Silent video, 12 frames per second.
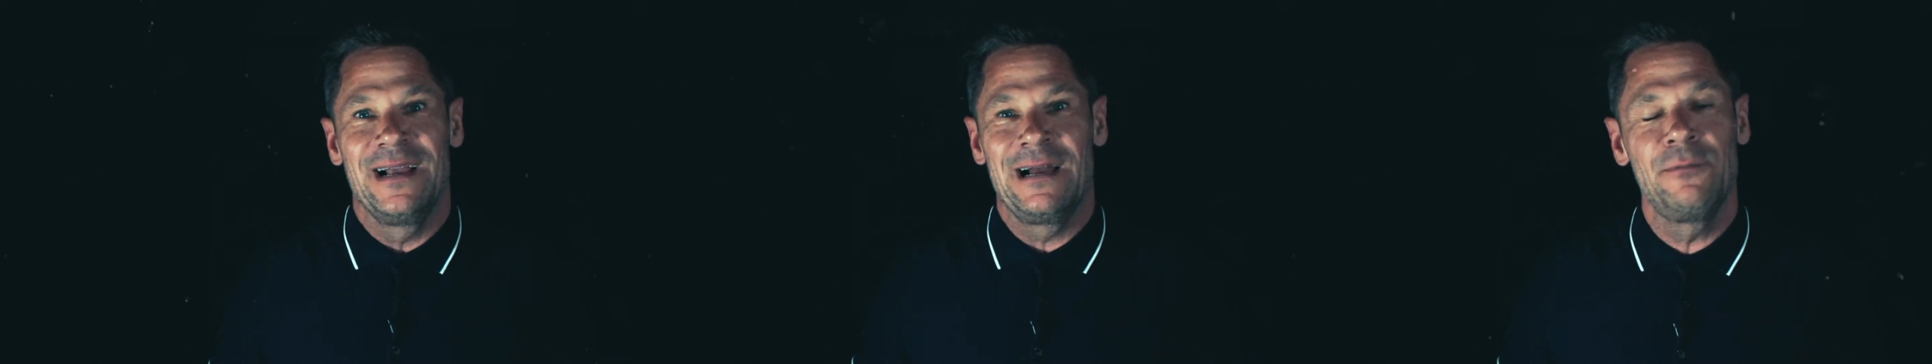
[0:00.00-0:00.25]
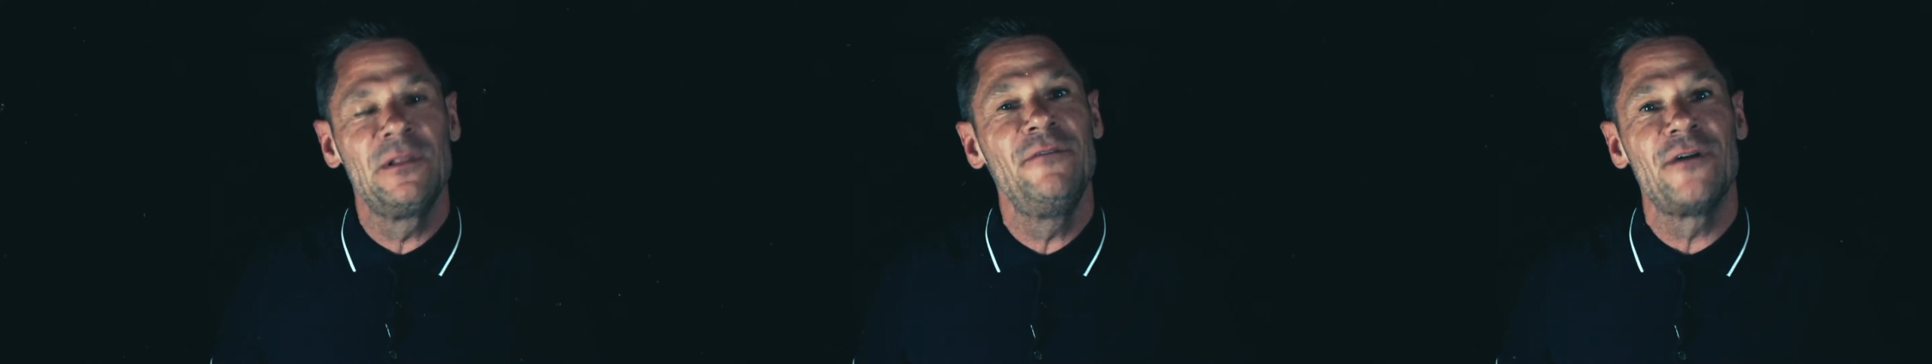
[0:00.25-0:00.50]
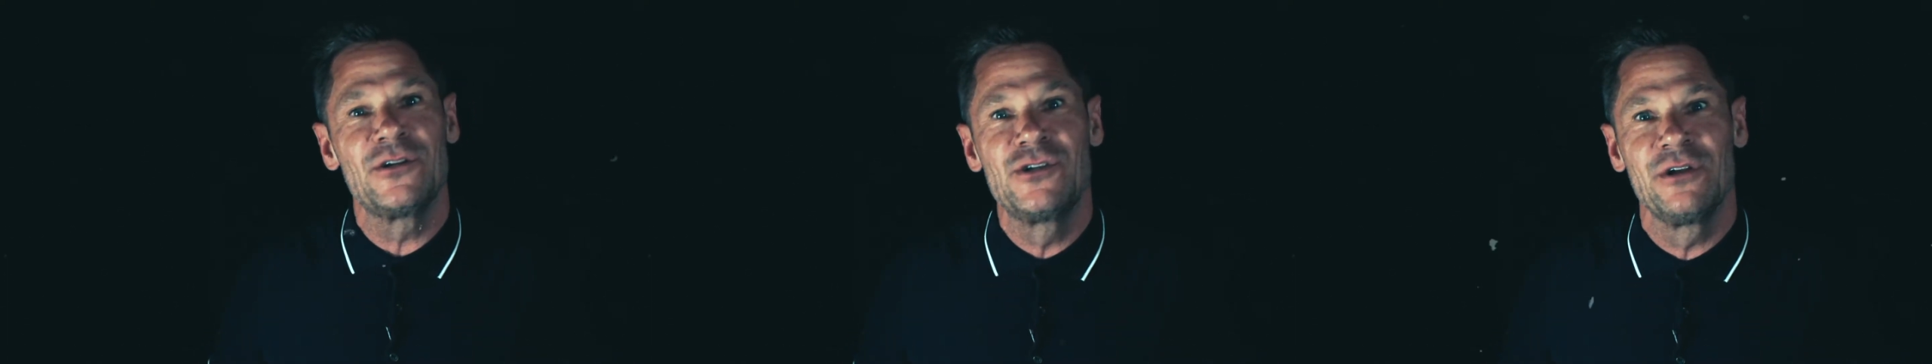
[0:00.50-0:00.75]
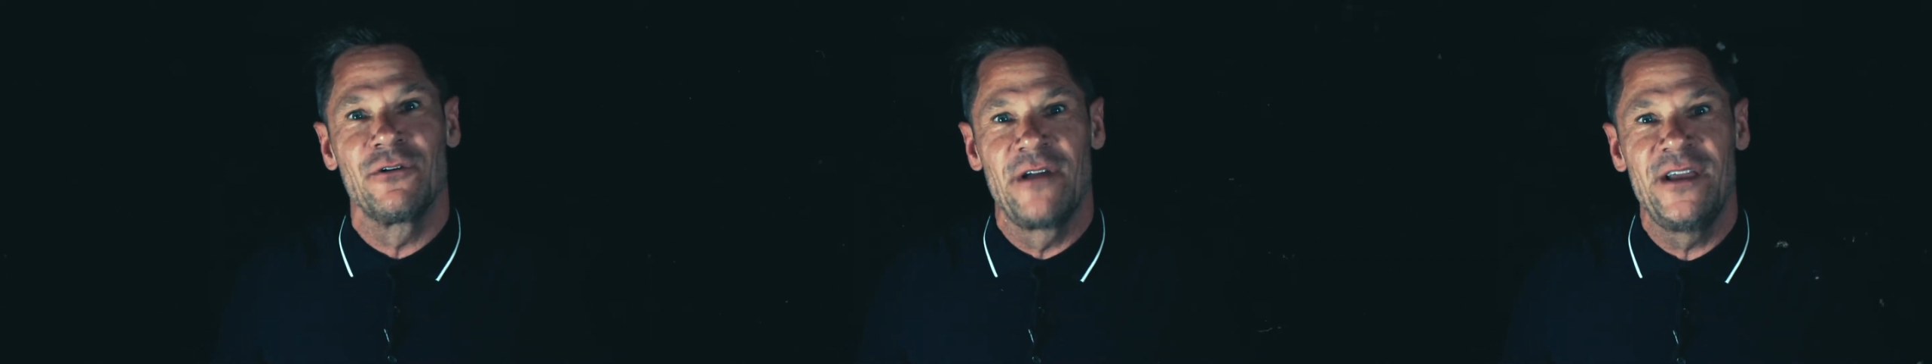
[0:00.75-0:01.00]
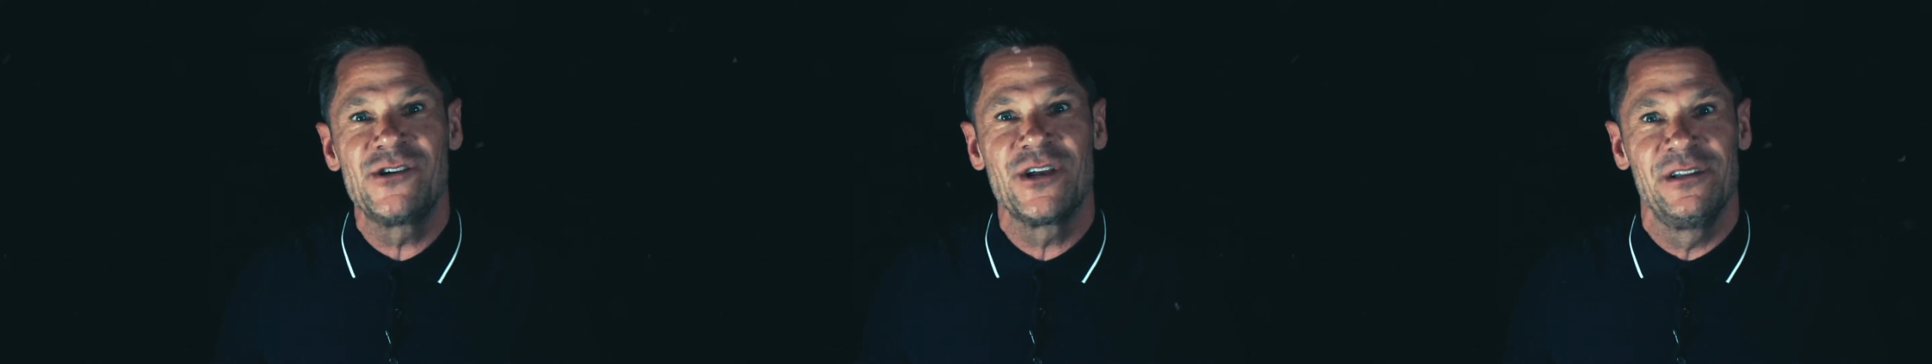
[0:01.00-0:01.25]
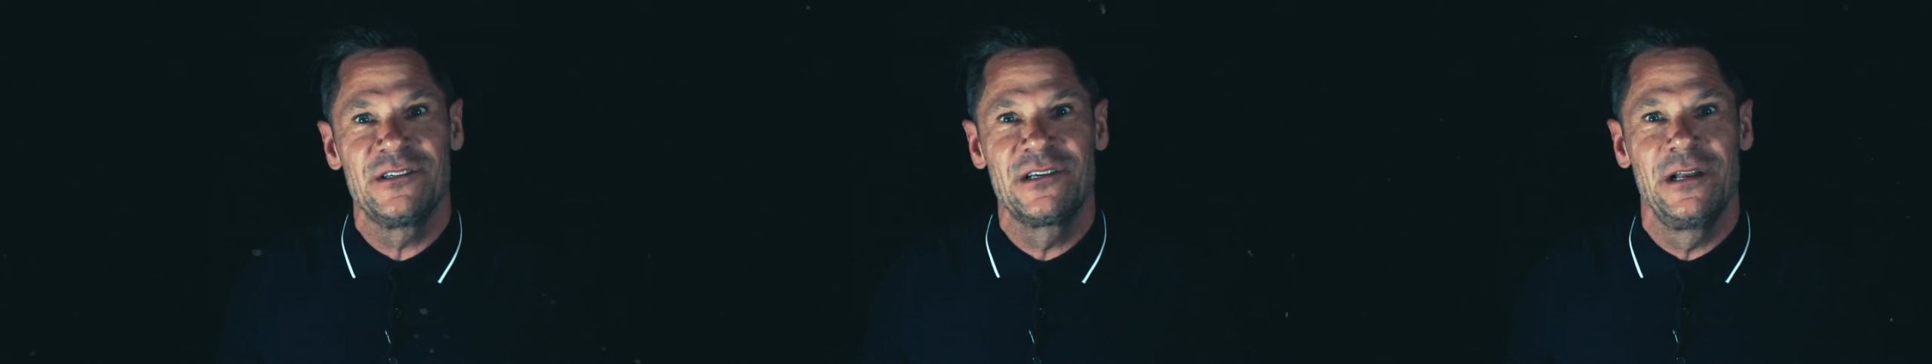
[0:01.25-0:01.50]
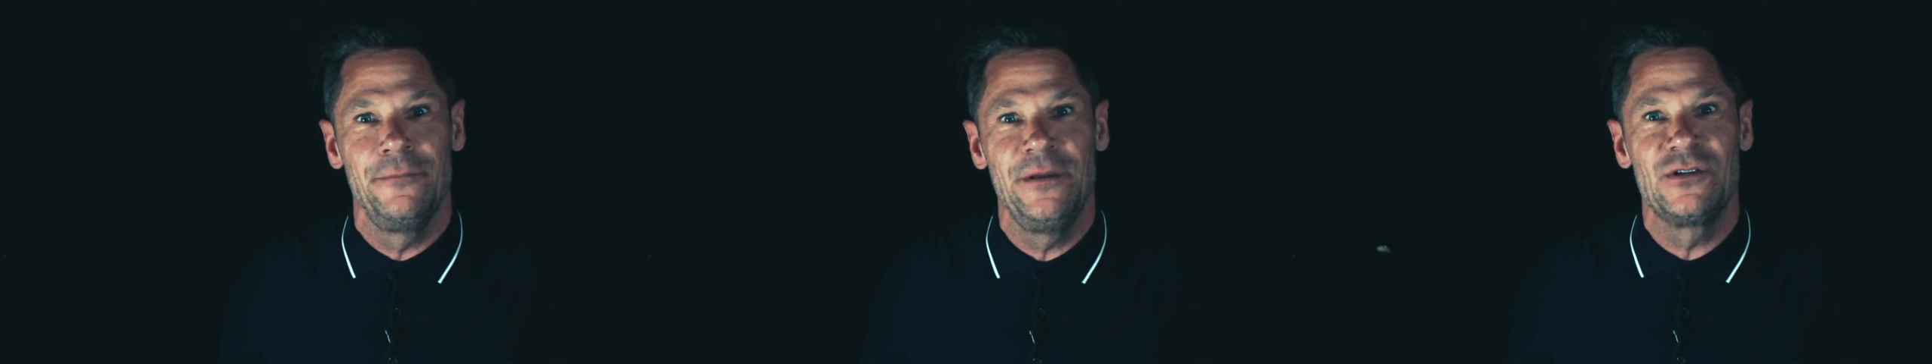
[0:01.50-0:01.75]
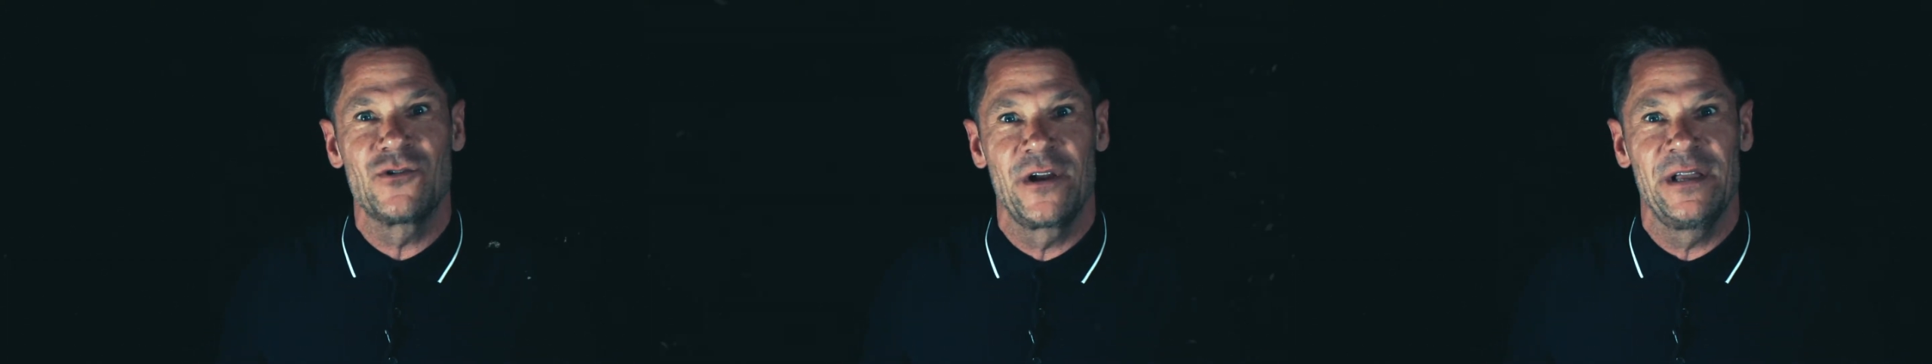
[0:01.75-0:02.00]
and I believe our generation is going to
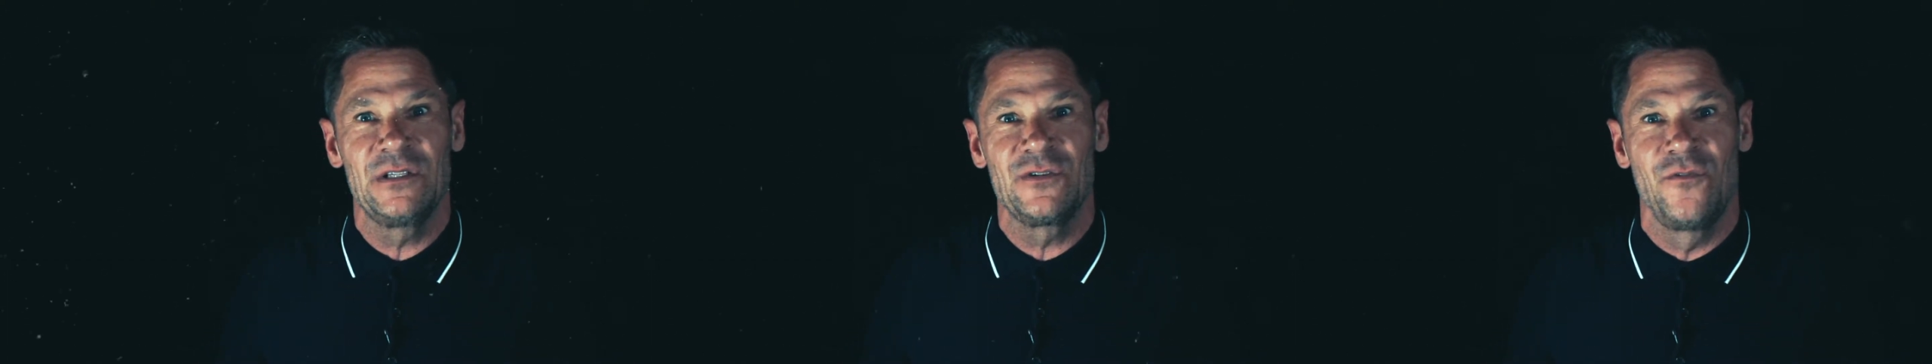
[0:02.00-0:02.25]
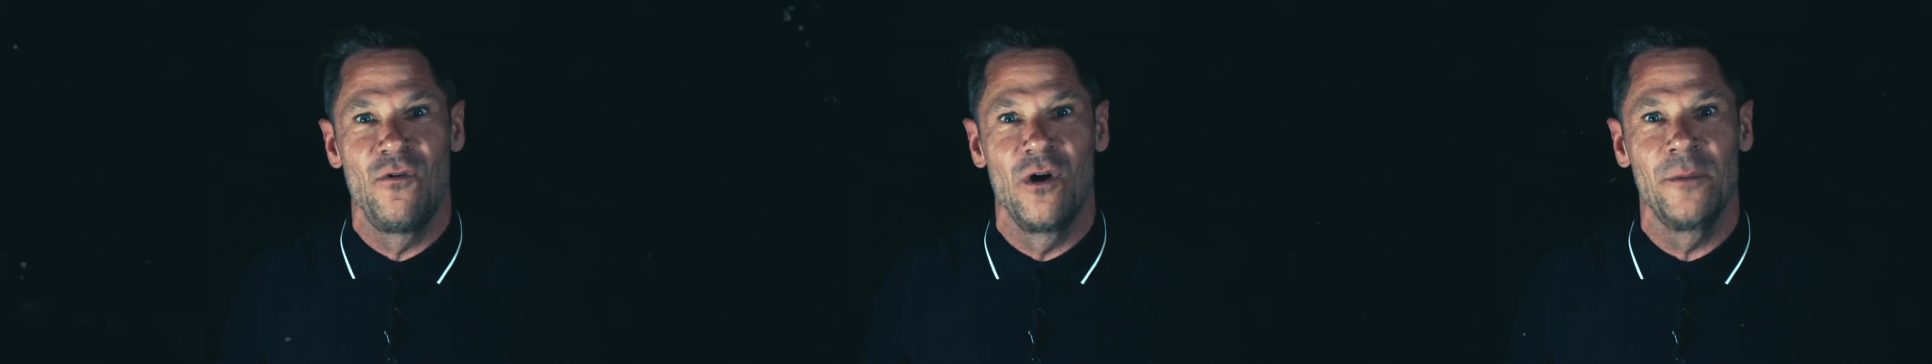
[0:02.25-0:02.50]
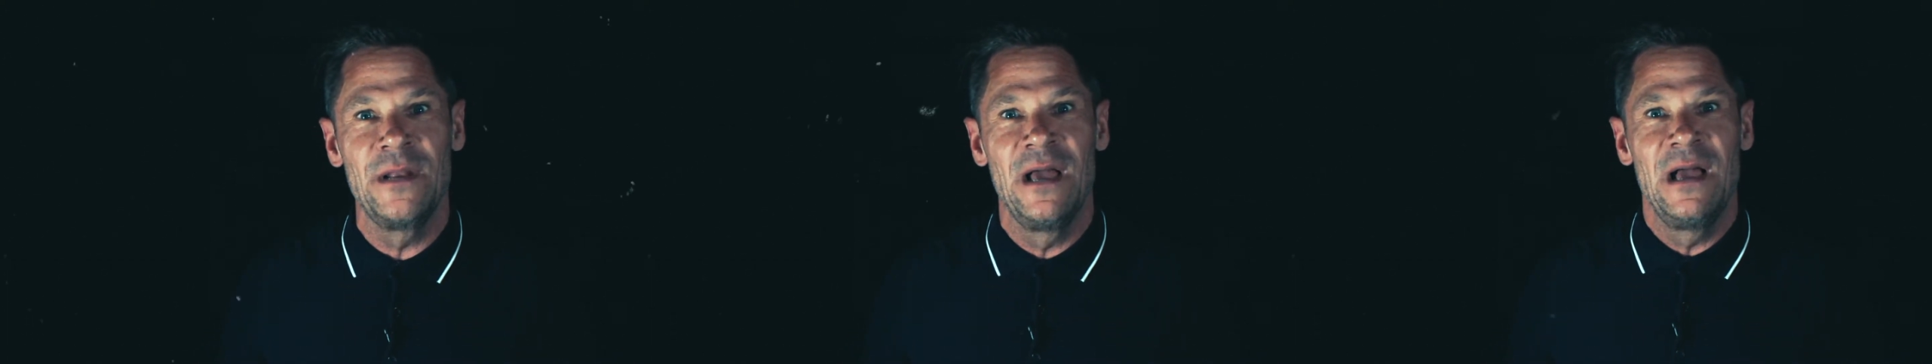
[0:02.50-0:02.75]
be transformed.